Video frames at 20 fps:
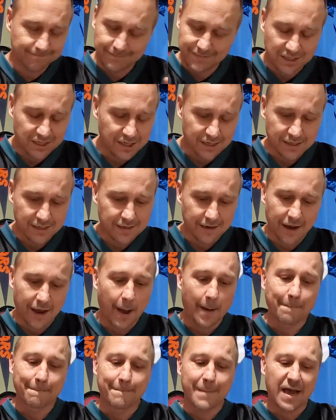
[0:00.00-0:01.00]
Just
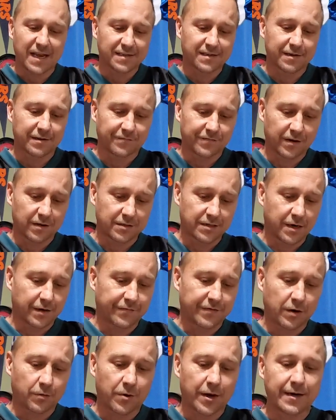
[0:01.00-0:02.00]
a mess in
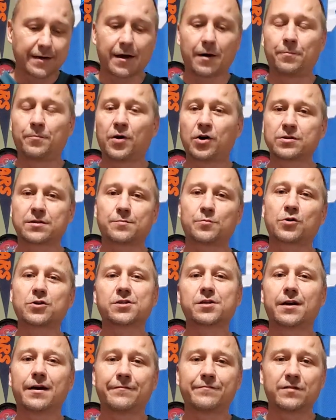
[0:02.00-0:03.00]
Philadelphia right now. Baltimore
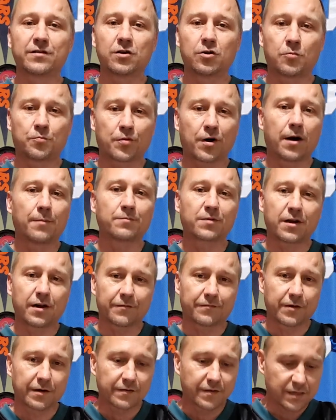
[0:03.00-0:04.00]
should have no problem
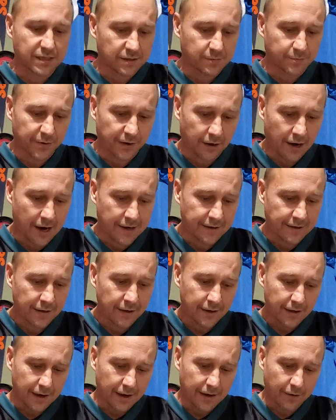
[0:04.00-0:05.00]
covering this spread
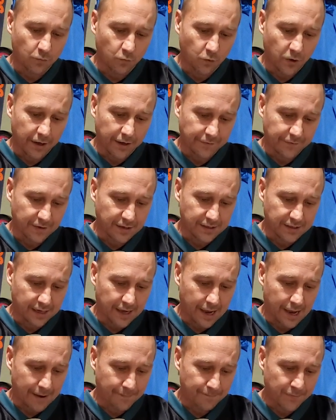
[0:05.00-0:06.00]
and winning this
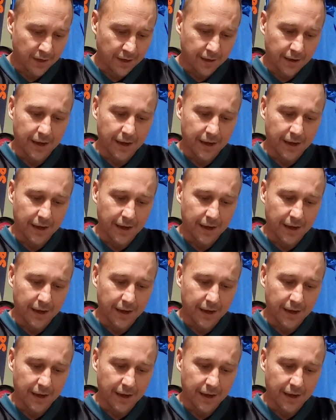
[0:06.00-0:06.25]
game.